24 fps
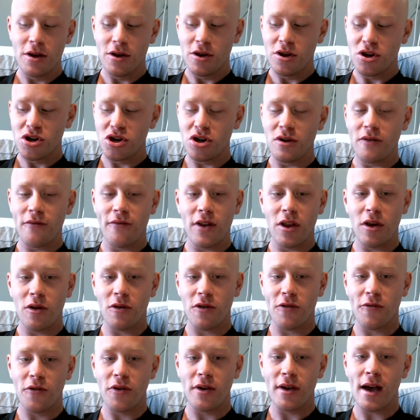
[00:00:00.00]
shooting
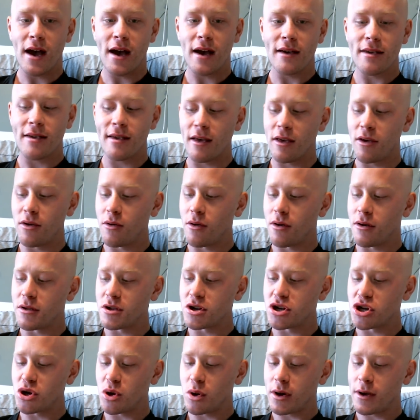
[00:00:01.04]
videos for you guys that you all
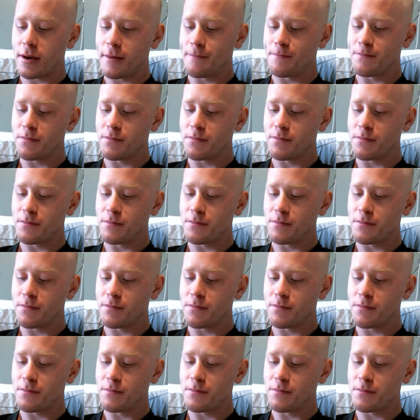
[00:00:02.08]
enjoy.